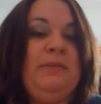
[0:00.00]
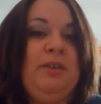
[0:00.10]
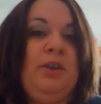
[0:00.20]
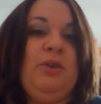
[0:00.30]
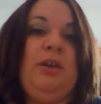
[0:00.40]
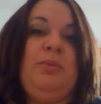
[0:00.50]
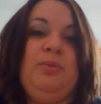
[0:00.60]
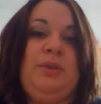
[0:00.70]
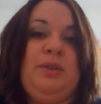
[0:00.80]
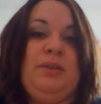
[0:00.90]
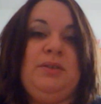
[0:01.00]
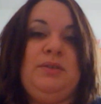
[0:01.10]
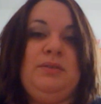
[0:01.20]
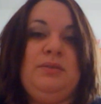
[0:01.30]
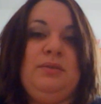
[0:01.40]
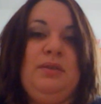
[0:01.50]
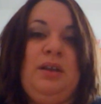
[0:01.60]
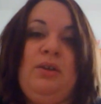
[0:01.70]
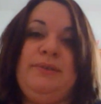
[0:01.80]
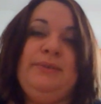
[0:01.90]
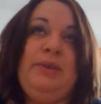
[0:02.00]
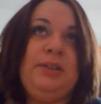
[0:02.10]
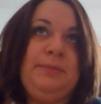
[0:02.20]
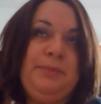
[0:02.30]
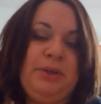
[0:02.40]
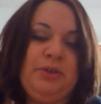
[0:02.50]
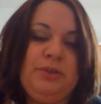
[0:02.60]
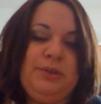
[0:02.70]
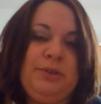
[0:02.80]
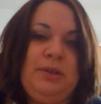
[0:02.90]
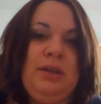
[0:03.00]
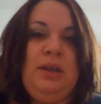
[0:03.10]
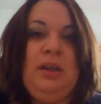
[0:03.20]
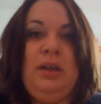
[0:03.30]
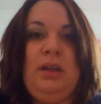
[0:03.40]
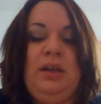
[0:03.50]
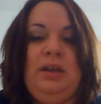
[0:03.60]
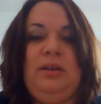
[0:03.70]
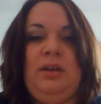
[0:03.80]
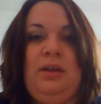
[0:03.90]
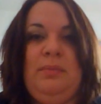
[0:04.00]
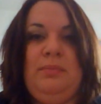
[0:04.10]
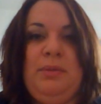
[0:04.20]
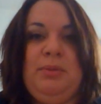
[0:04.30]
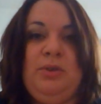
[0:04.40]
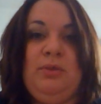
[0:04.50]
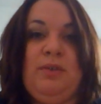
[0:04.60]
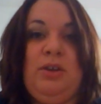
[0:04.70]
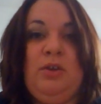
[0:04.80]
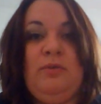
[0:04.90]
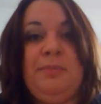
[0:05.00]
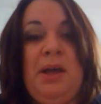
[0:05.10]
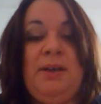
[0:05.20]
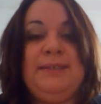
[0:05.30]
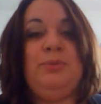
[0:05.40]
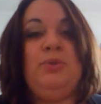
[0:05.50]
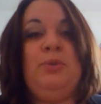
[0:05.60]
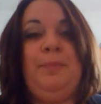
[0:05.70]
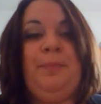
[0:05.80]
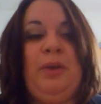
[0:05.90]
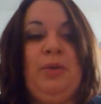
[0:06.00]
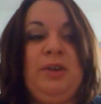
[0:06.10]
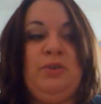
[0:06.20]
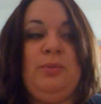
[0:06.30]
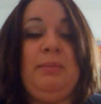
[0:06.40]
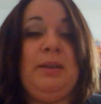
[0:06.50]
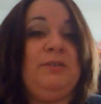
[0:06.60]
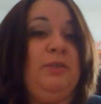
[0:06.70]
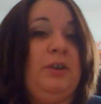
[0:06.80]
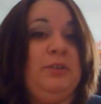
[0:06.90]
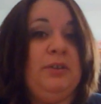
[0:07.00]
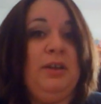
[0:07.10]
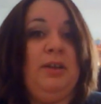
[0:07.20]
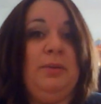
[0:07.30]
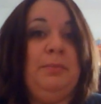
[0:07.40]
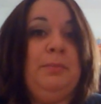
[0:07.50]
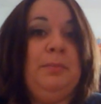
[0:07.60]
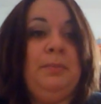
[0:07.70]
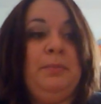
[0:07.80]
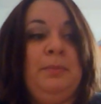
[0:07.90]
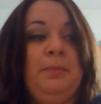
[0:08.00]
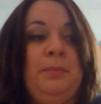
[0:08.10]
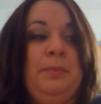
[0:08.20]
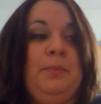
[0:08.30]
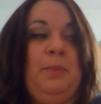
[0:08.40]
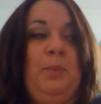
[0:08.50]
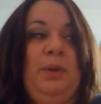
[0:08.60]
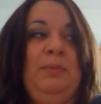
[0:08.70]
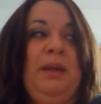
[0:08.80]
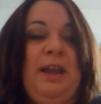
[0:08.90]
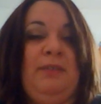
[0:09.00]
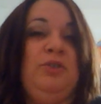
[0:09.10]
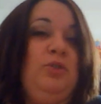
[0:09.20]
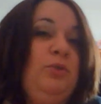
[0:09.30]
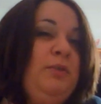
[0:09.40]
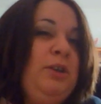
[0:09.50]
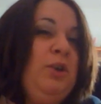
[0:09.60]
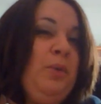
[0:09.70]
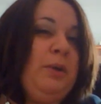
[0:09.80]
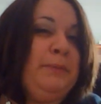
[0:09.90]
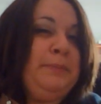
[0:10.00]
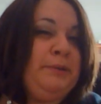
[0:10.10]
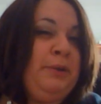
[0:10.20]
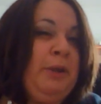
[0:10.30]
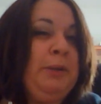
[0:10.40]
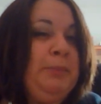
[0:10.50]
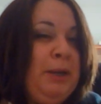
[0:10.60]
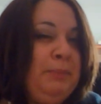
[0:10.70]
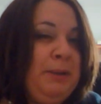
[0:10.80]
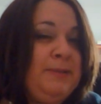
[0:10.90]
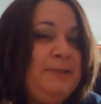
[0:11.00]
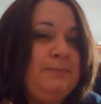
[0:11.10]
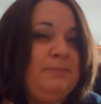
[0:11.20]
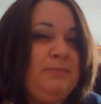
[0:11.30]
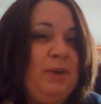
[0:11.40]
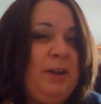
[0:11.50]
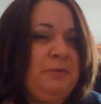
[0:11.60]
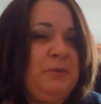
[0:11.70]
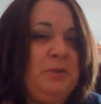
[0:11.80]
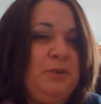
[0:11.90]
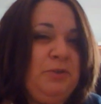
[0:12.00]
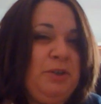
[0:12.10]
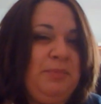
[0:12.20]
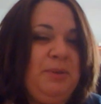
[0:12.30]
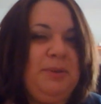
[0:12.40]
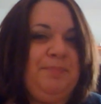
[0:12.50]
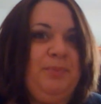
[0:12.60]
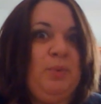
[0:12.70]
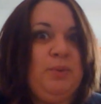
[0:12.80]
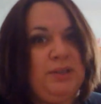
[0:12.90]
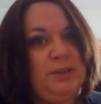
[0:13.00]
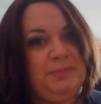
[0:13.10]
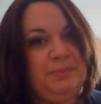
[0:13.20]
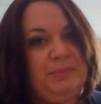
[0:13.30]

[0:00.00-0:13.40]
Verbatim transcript: video camera with us and also take some pictures and um, maybe do a video from the hospital. I already told my best friend um, we may have to do a video while I'm still on the pain meds right after surgery, but we'll see.